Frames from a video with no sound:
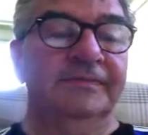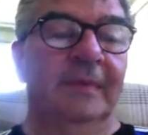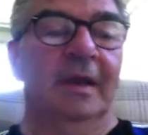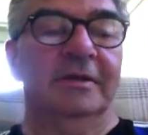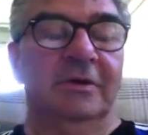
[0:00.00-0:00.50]

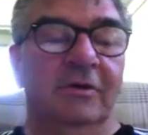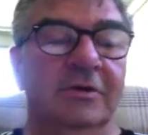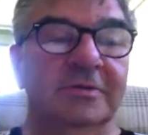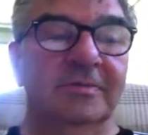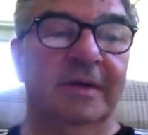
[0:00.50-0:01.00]
and it's
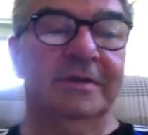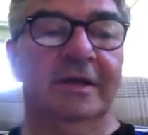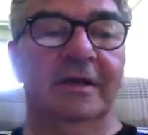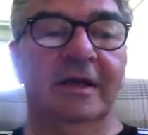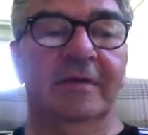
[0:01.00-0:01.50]

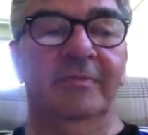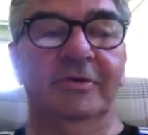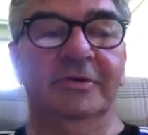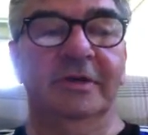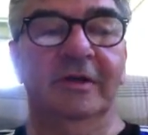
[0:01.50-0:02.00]
automatically
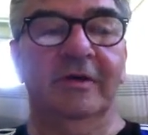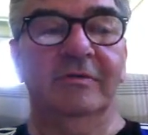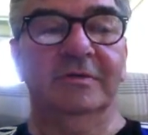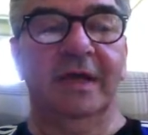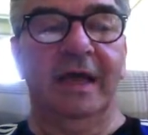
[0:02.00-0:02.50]
putting
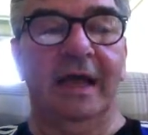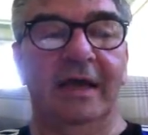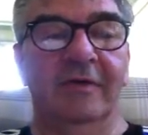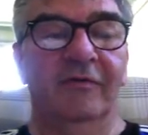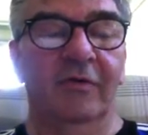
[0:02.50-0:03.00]
those in
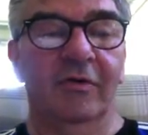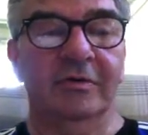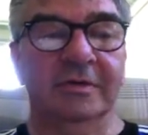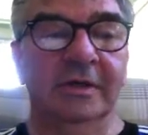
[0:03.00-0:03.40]
for us.